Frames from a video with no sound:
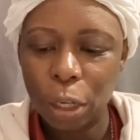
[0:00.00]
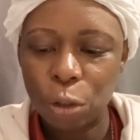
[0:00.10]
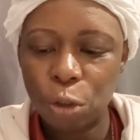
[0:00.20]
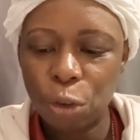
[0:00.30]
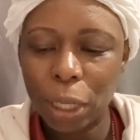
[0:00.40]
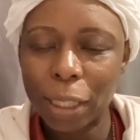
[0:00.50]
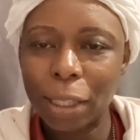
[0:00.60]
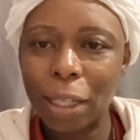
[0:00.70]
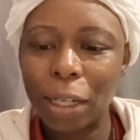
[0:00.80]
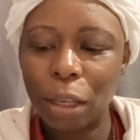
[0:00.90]
to trust
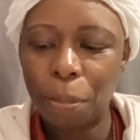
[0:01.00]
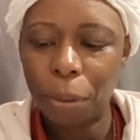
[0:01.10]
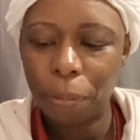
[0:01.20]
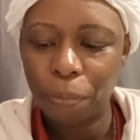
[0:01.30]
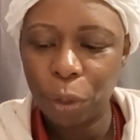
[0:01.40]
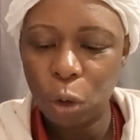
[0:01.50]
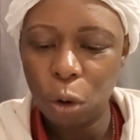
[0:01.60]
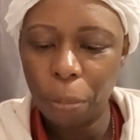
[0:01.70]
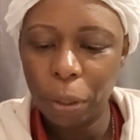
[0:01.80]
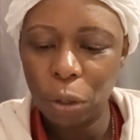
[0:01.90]
the leap.
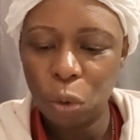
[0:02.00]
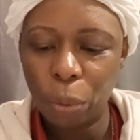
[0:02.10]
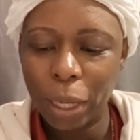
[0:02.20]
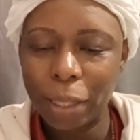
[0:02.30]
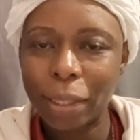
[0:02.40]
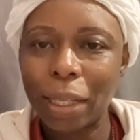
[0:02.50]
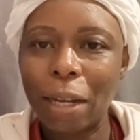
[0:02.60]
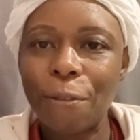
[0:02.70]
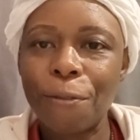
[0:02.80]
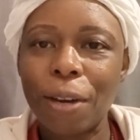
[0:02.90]
Open your wings
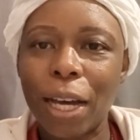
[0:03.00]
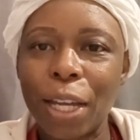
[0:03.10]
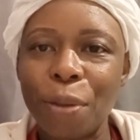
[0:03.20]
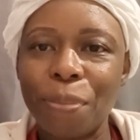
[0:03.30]
and fly.